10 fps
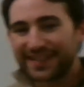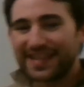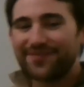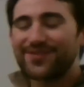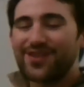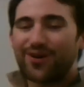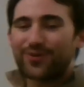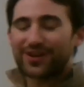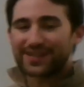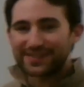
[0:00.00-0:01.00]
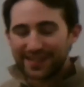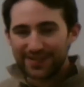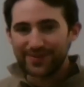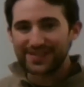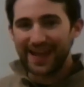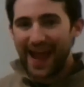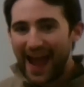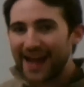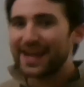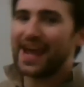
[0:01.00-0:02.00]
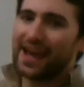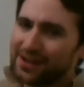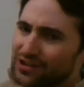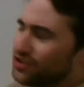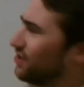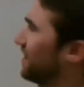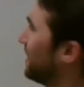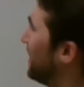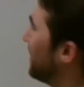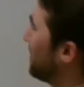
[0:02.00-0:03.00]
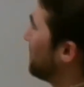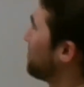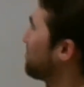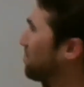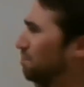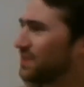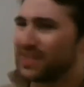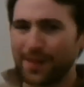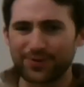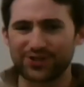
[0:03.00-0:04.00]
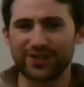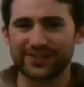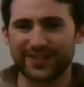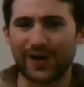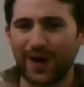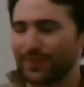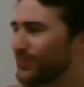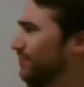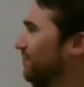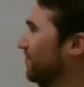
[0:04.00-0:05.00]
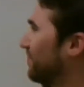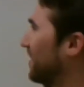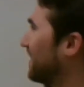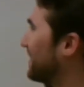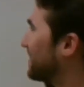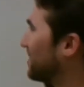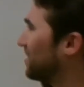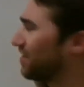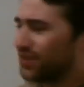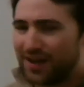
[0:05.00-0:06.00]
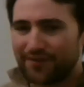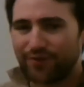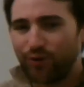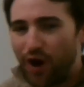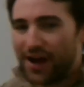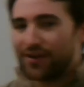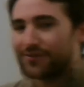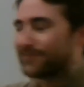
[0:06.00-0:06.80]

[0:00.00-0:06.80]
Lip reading: even though we're continuing to add energy, the temperature doesn't go up, at least not for a while.